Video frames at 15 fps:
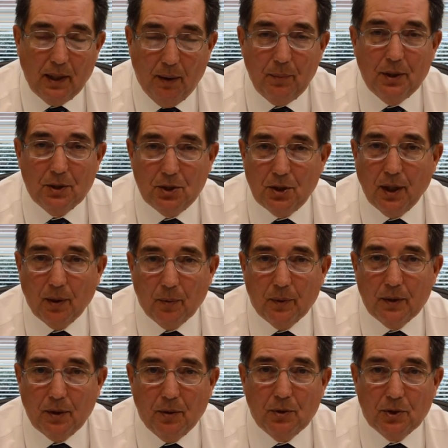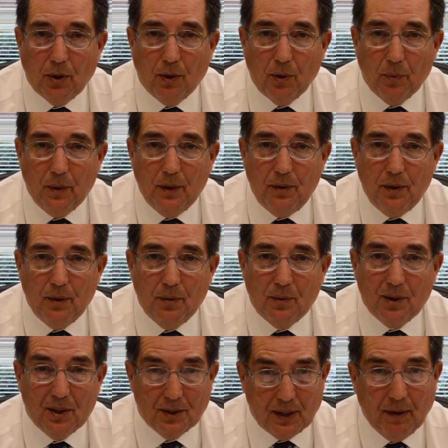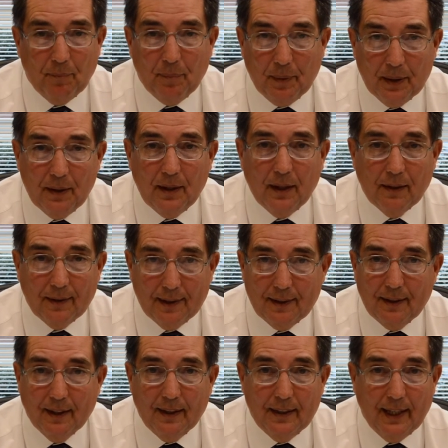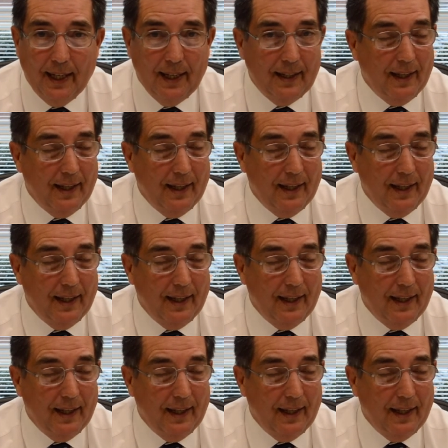I'm going to share what those are with you, because I've been there and done that,